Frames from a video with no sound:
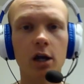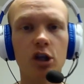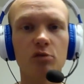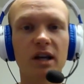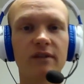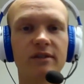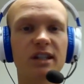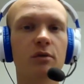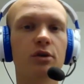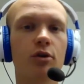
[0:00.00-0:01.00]
You might have a
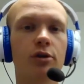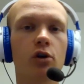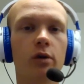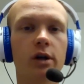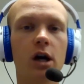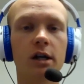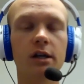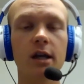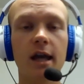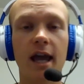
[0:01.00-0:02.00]
city with nothing going on,
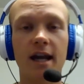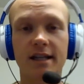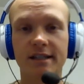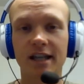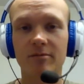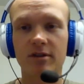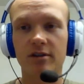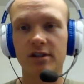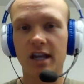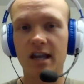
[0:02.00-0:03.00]
except
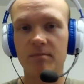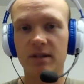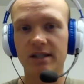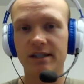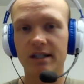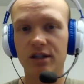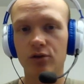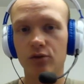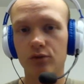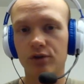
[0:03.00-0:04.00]
there's an NPC
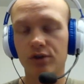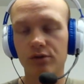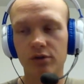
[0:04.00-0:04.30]
who's